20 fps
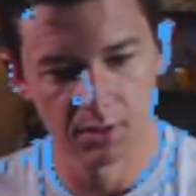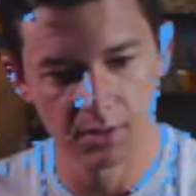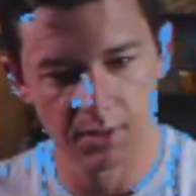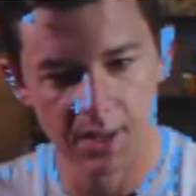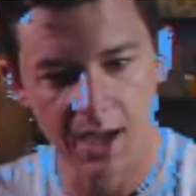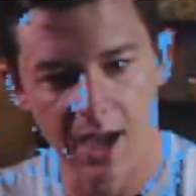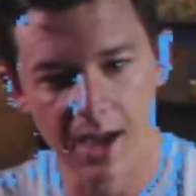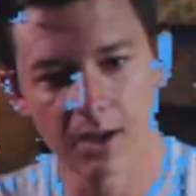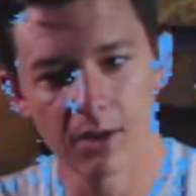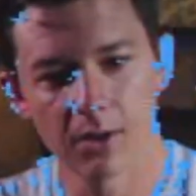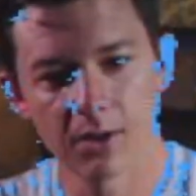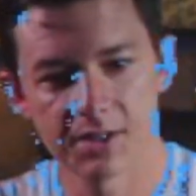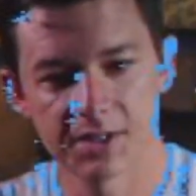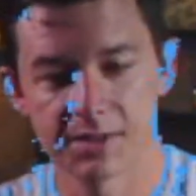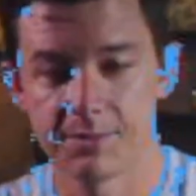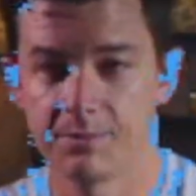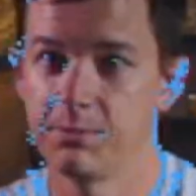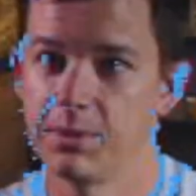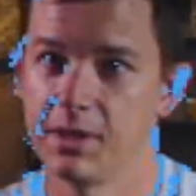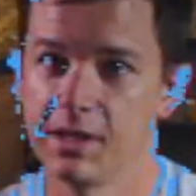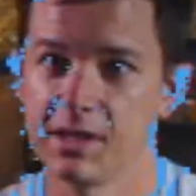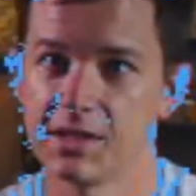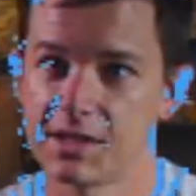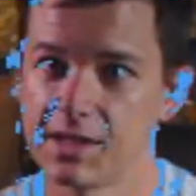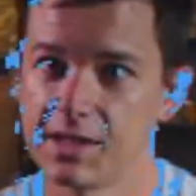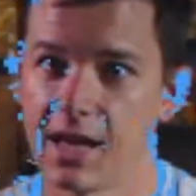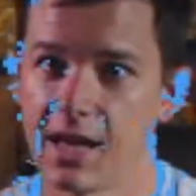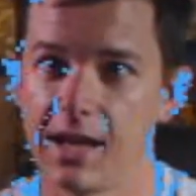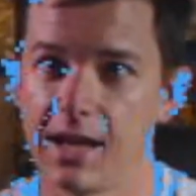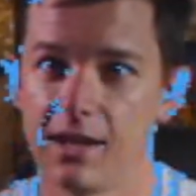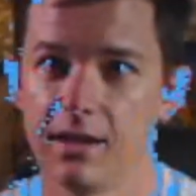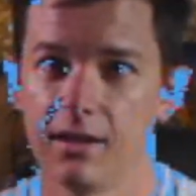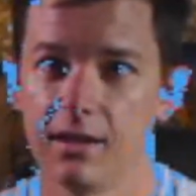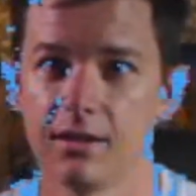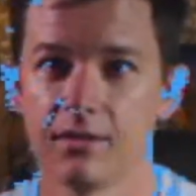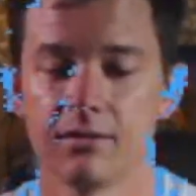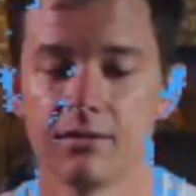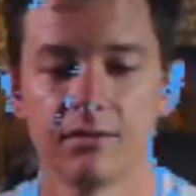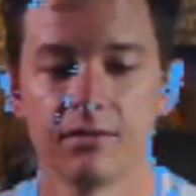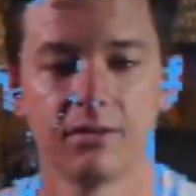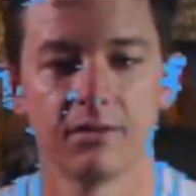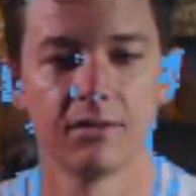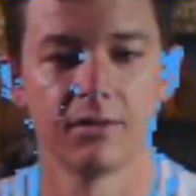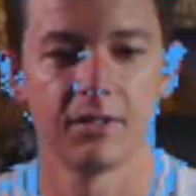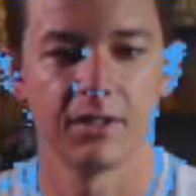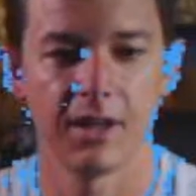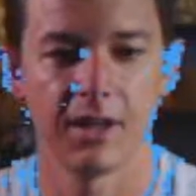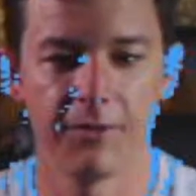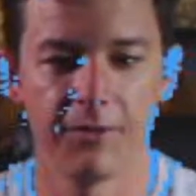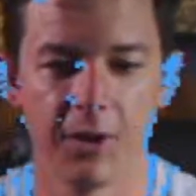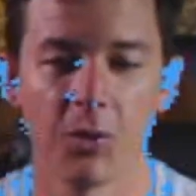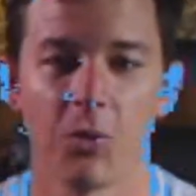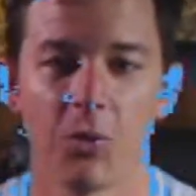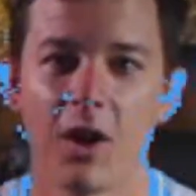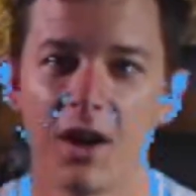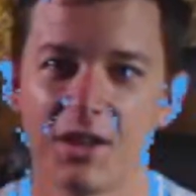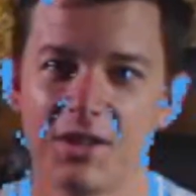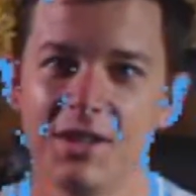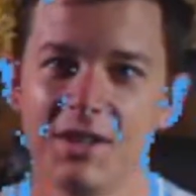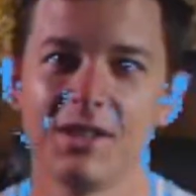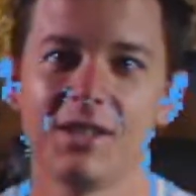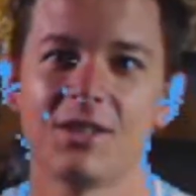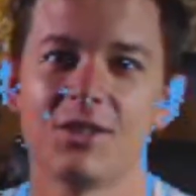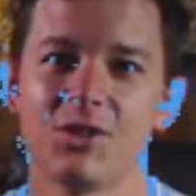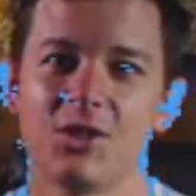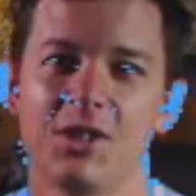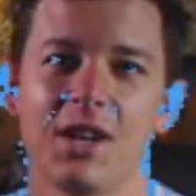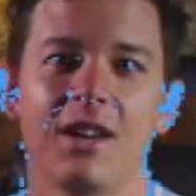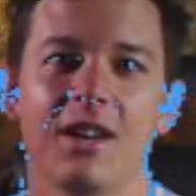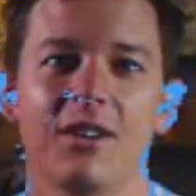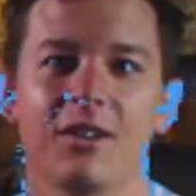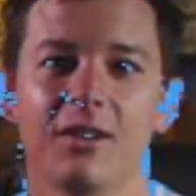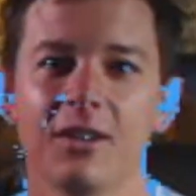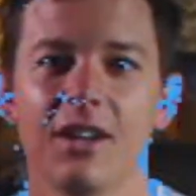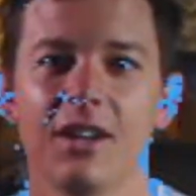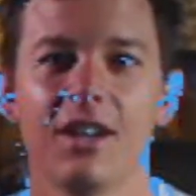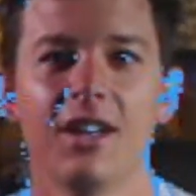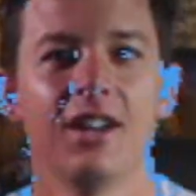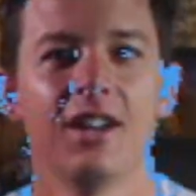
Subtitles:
that being said, if you're watching this channel,